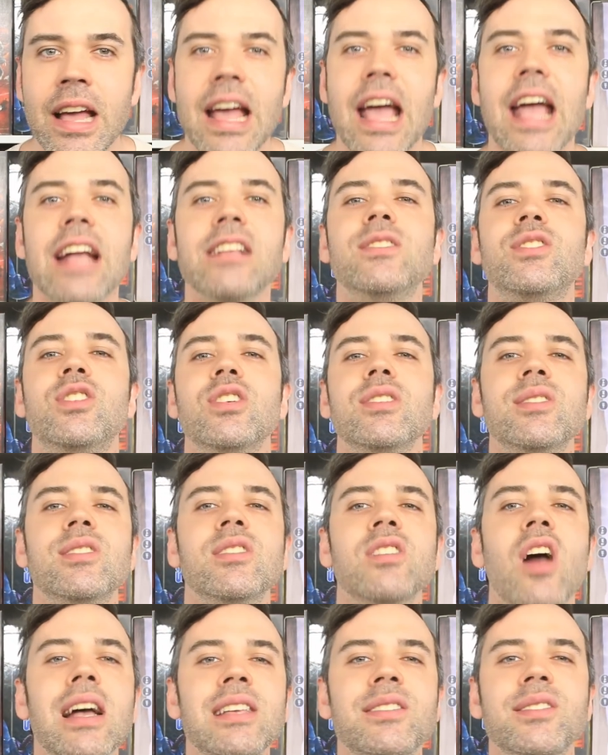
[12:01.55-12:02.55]
It's just
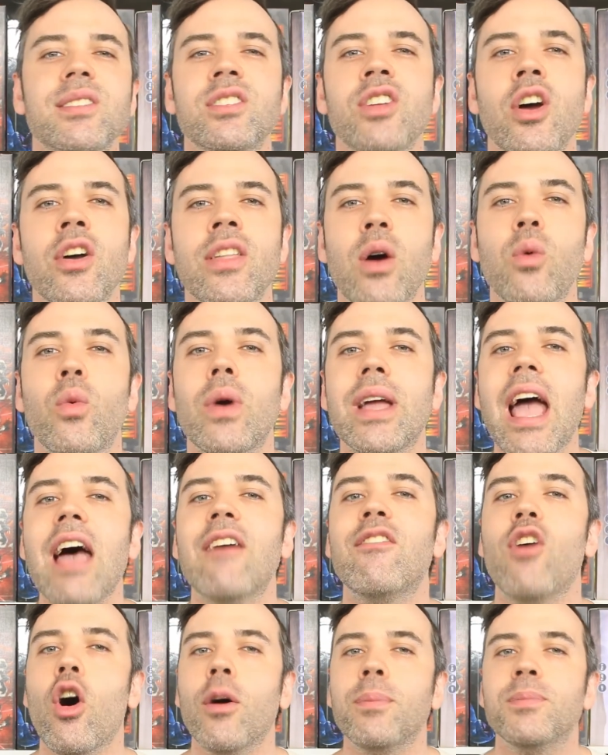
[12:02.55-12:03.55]
nice to know that we
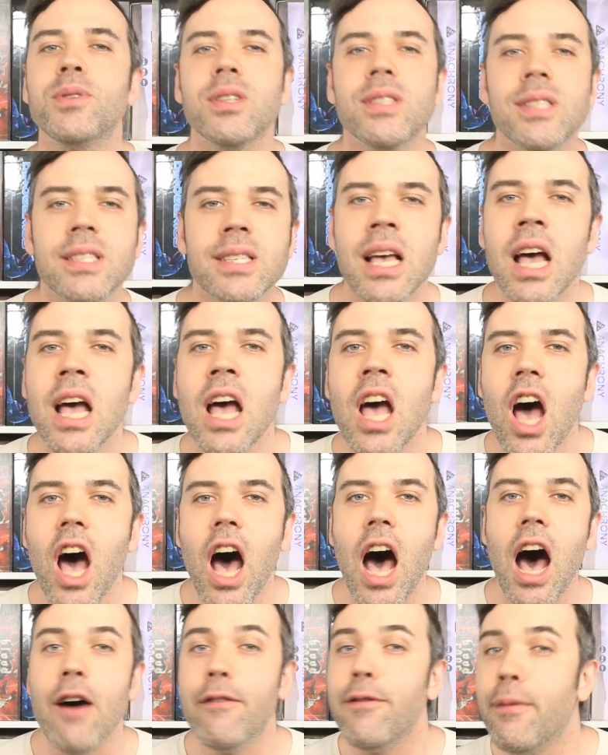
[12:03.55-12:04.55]
have options
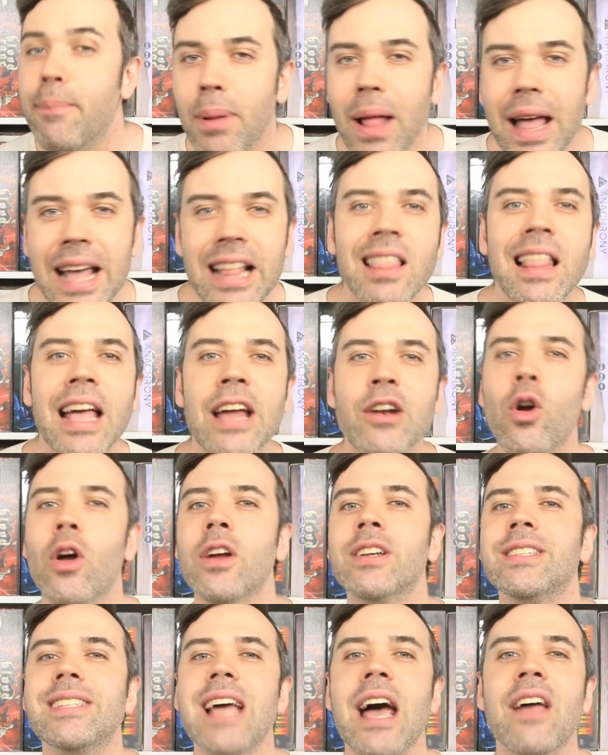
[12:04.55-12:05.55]
for play later
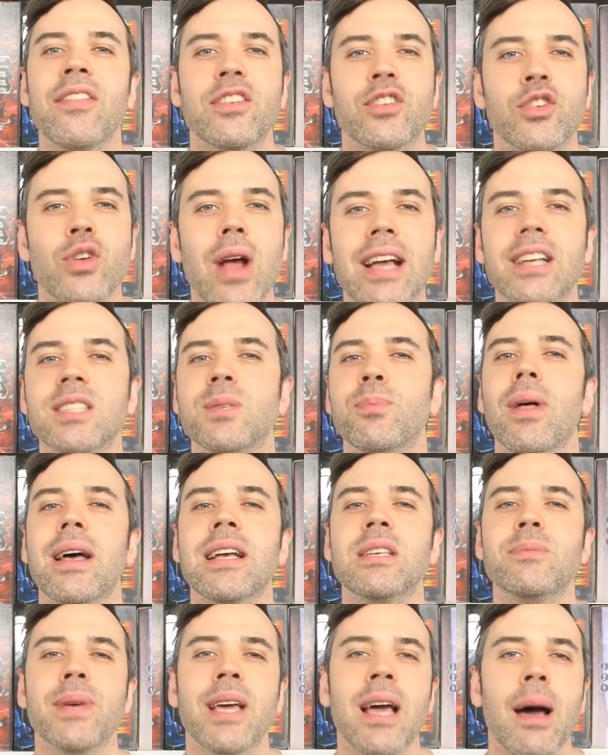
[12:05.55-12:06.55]
on down the track as
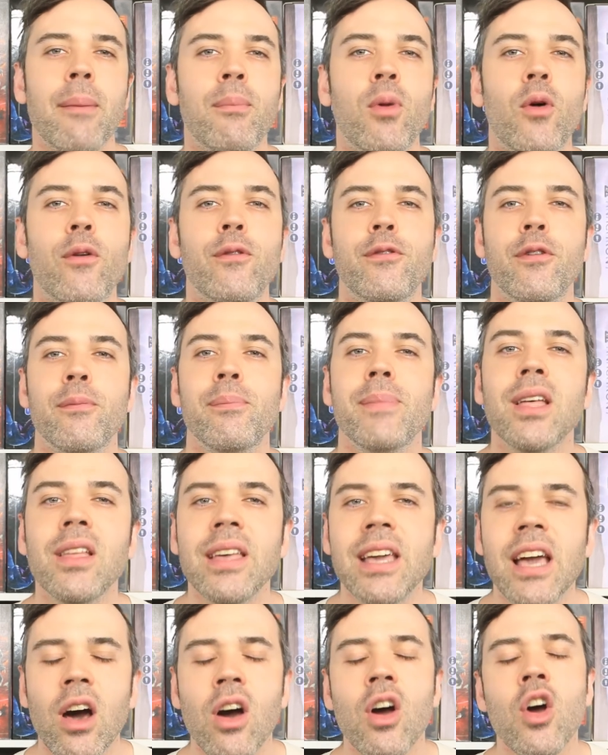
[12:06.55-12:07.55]
players become more
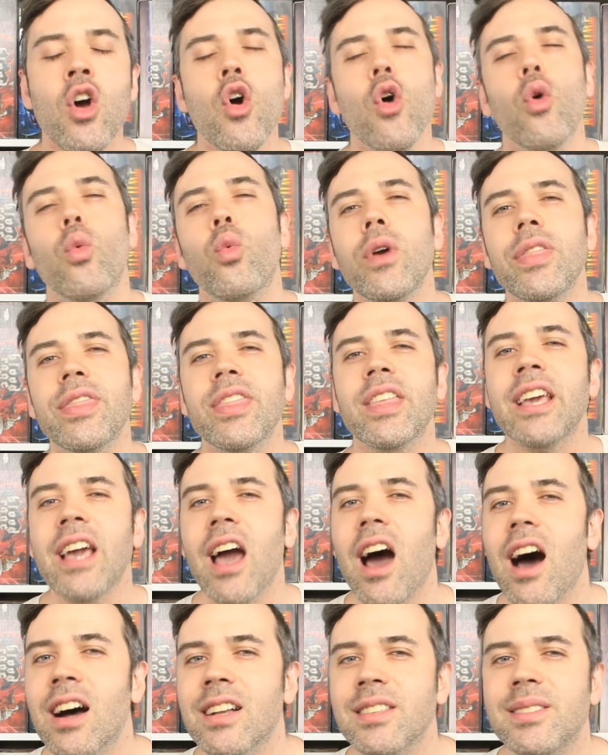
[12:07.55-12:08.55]
familiar with the
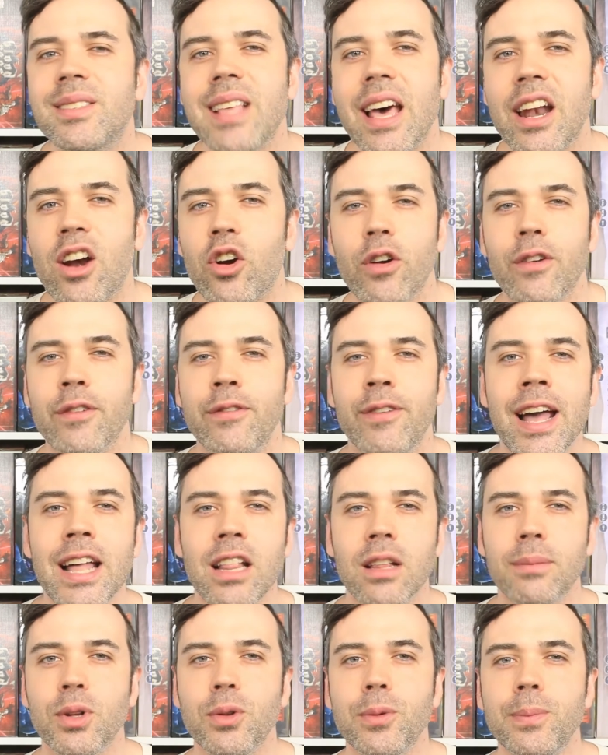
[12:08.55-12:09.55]
cards that are
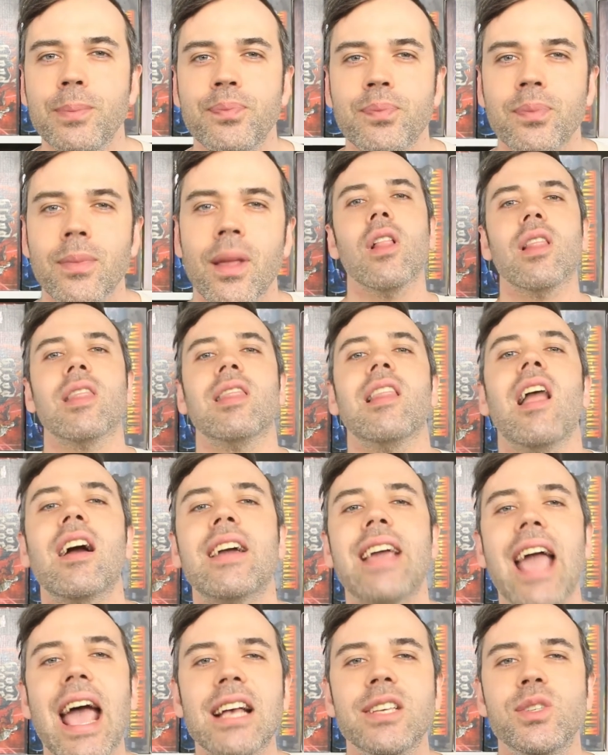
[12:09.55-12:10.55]
available.
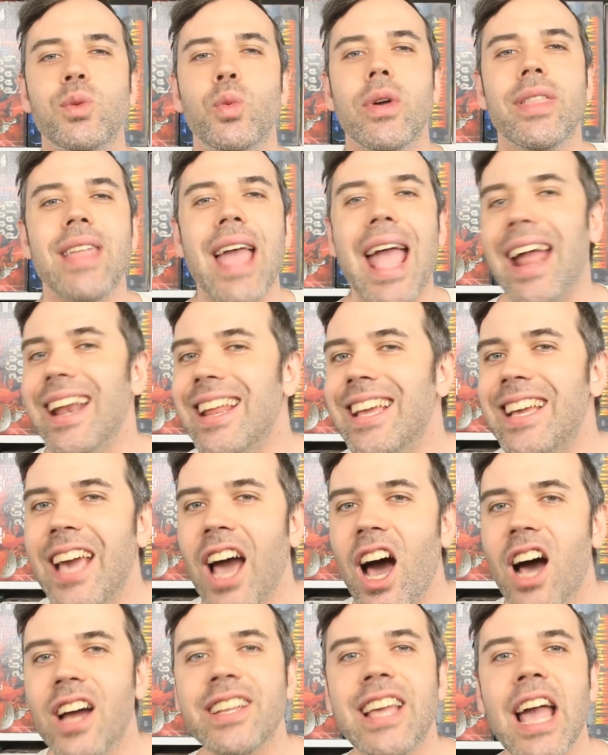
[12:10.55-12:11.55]
Luck, as with any
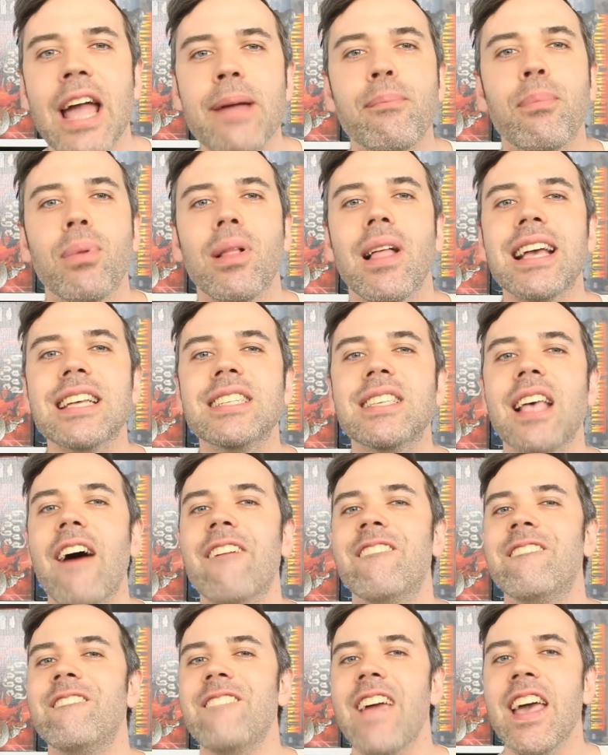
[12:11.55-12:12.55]
card game, plays
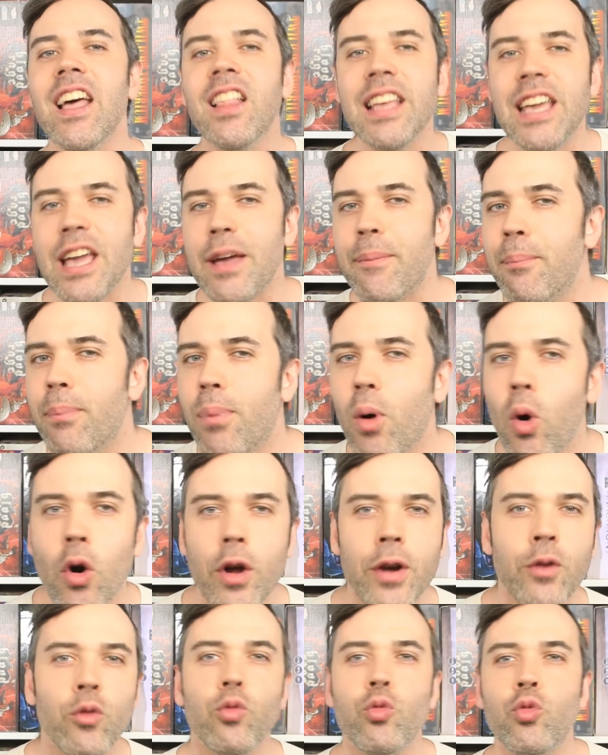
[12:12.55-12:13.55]
a fairly
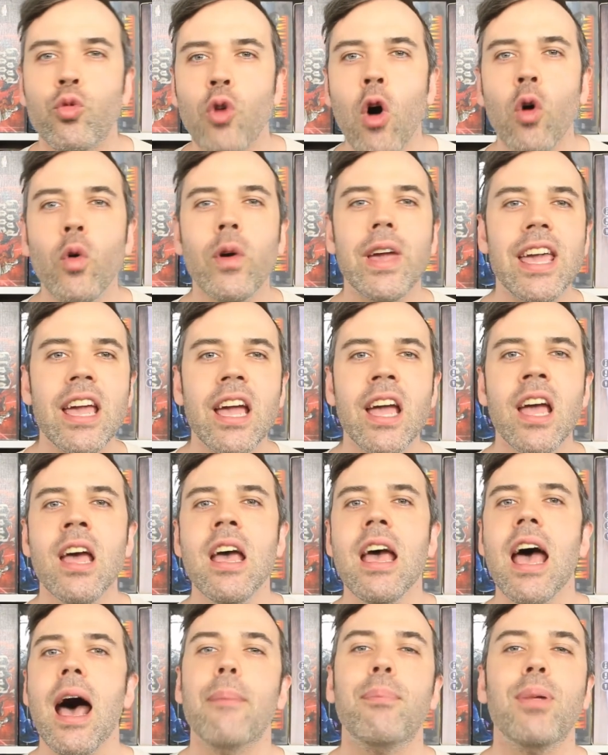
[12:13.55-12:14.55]
important role here.
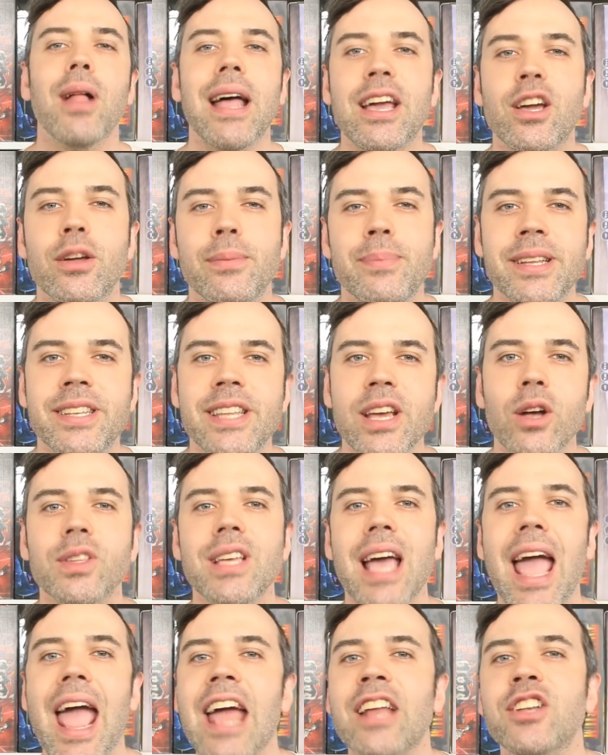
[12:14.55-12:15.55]
A player could be dealt a
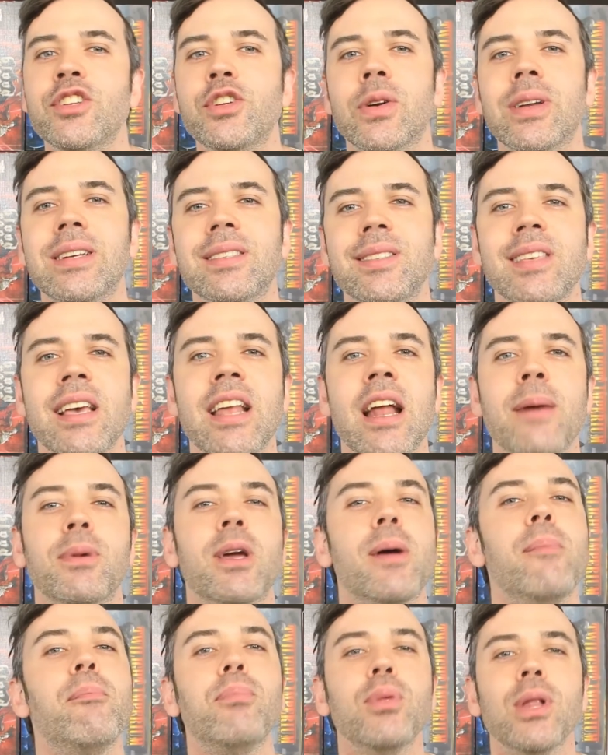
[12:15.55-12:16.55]
hand during setup
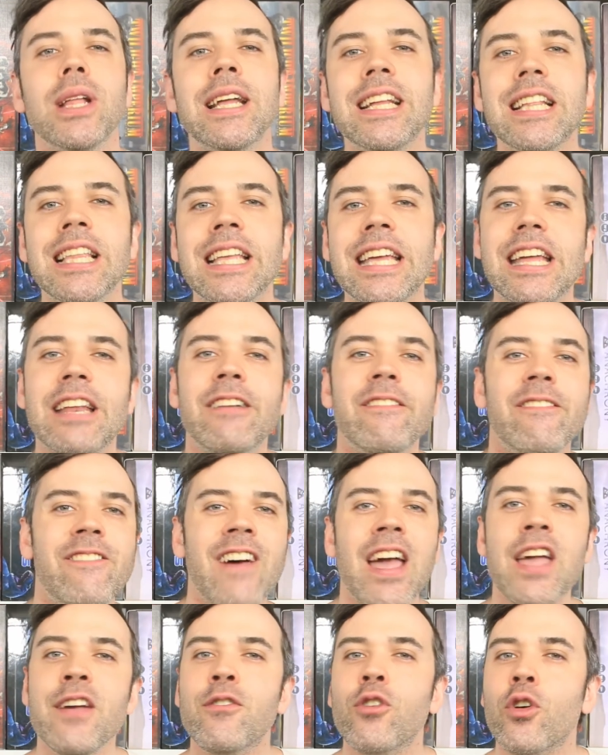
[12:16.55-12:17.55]
completely in
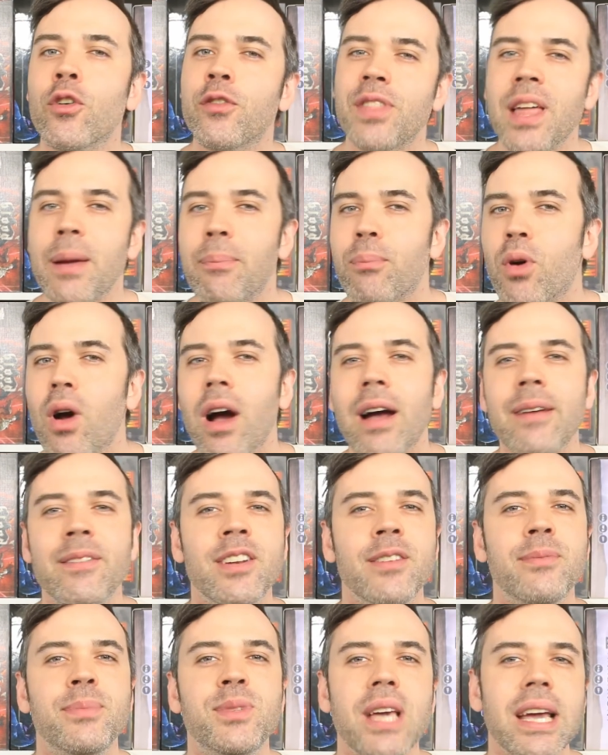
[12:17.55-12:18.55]
favour of their private
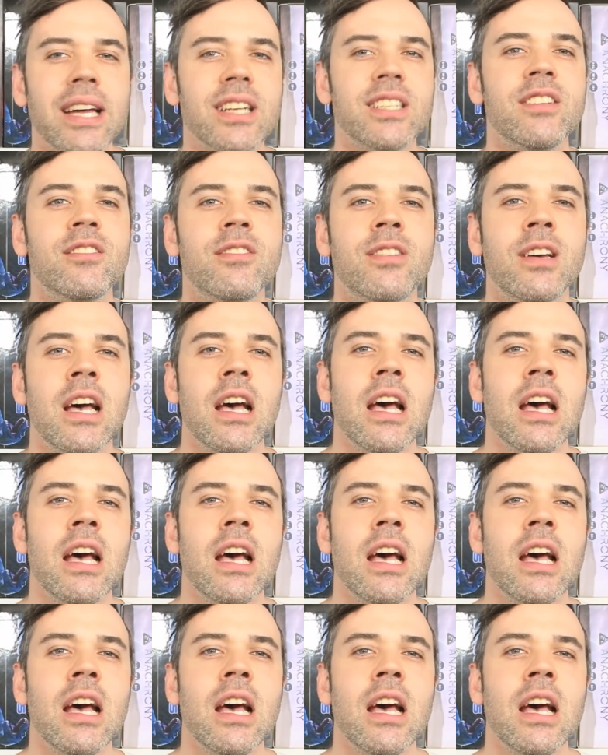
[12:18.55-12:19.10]
objective,